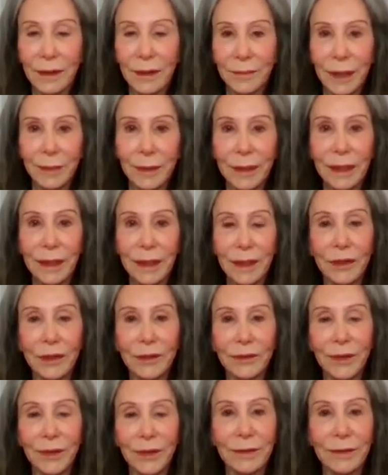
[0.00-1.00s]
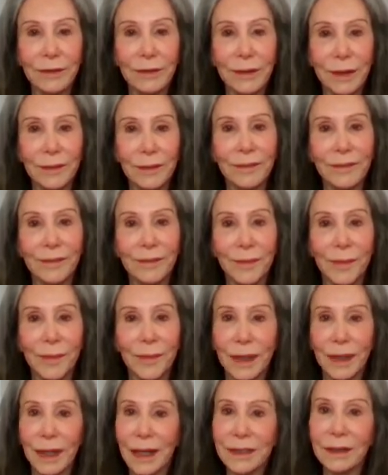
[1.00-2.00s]
maybe not your favorite,
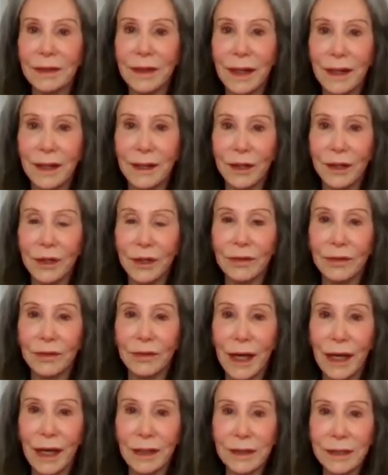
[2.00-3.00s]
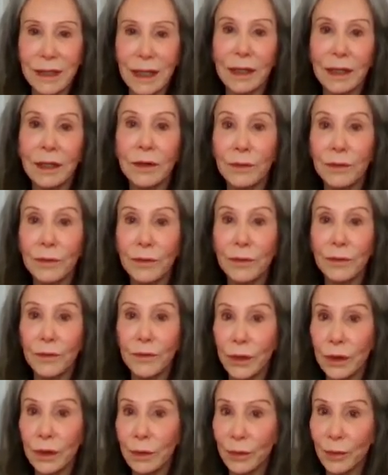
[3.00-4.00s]
but has a lot of the good fats at an
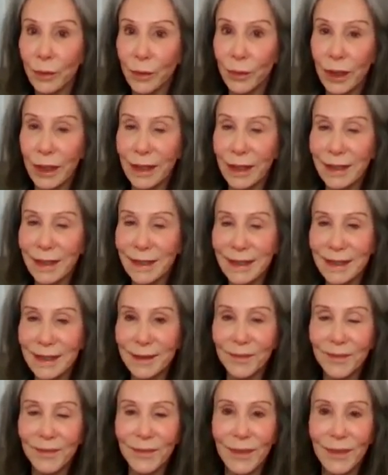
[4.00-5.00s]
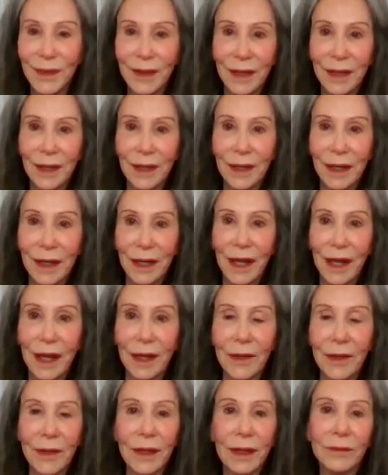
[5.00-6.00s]
affordable price.
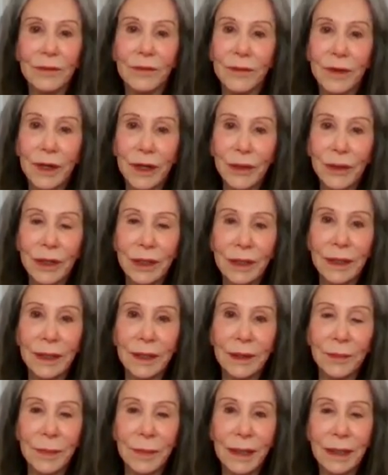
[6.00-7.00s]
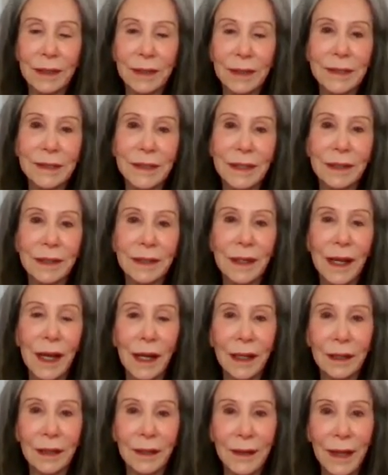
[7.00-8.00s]
And then very lean meats, and
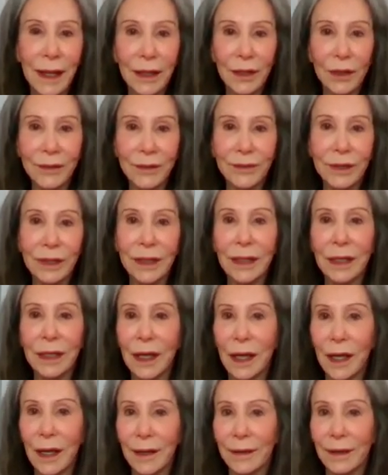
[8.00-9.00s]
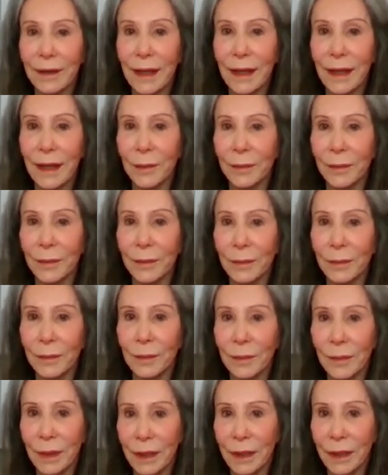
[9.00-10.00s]
not that often and not that
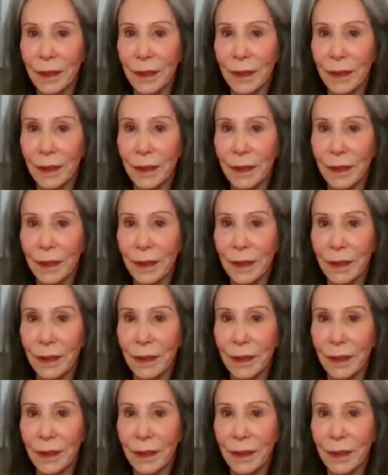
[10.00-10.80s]
much.